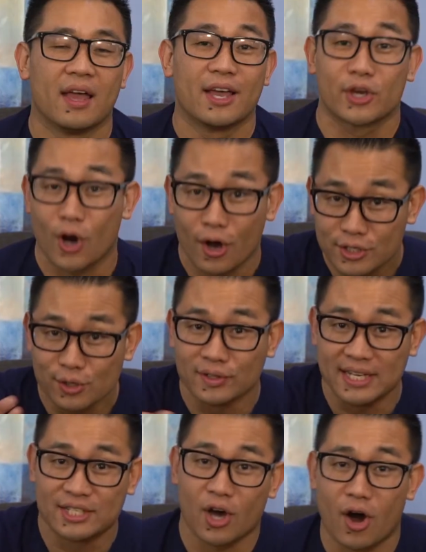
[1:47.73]
It could also
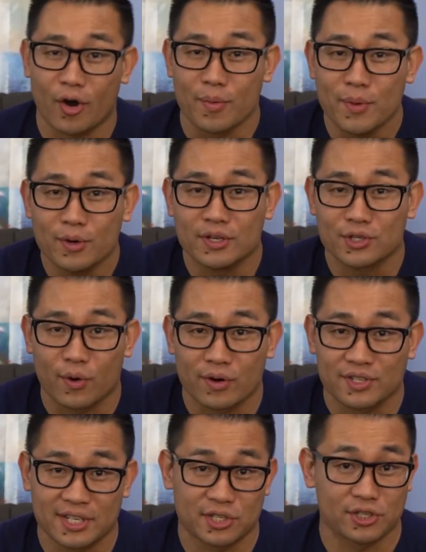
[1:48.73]
lead to autoimmune
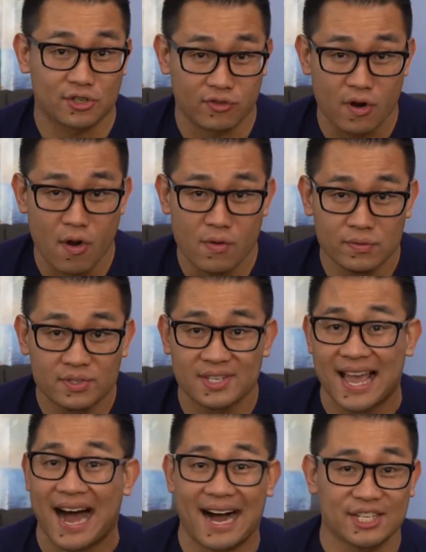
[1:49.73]
disorders such as Crohn's,
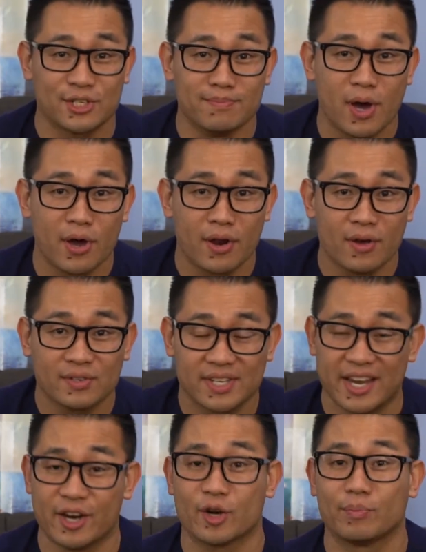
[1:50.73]
Hashimoto's,
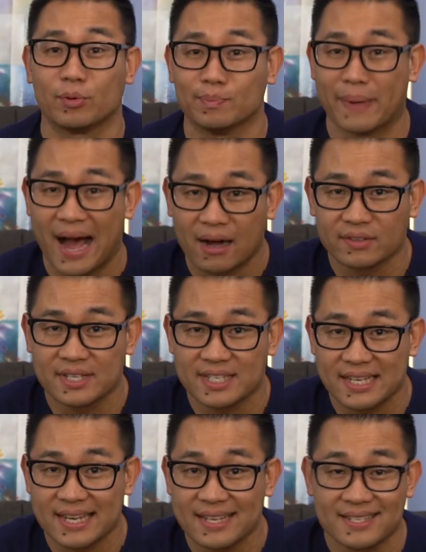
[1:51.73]
irritable bowel
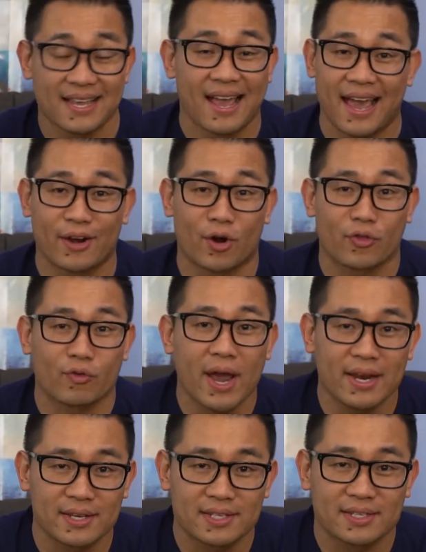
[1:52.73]
disease, and
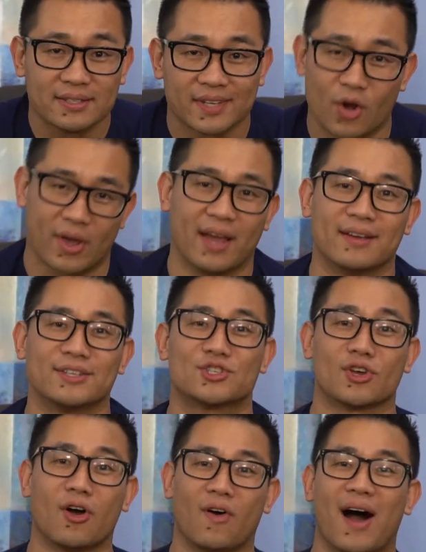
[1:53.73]
arthritis. Okay,
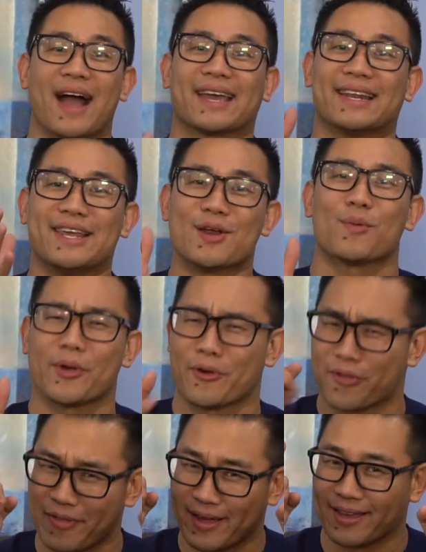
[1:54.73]
so I can hear what you're
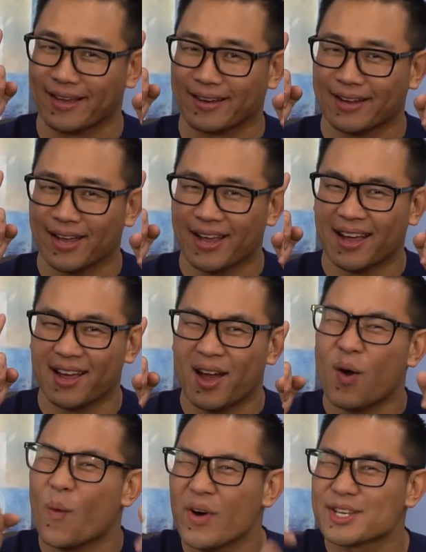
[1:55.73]
thinking.
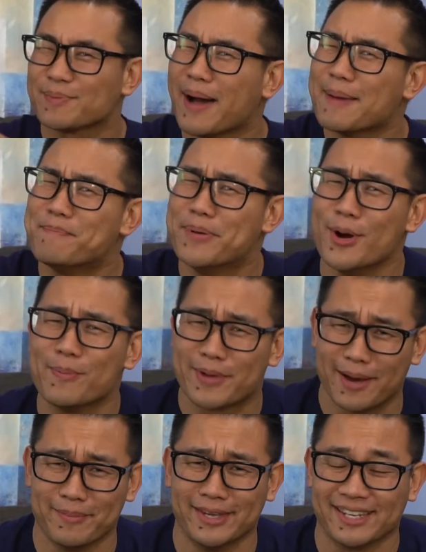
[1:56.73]
Where does my poop
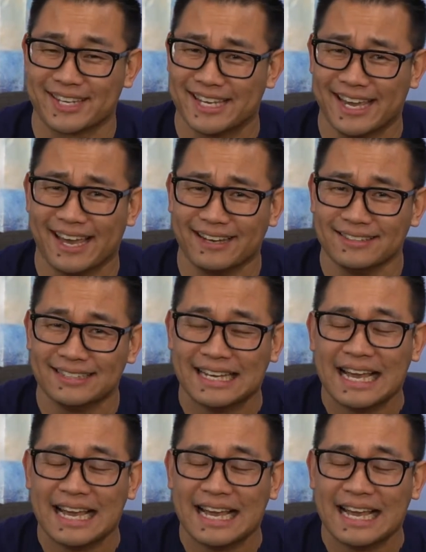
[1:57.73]
come in, Kian?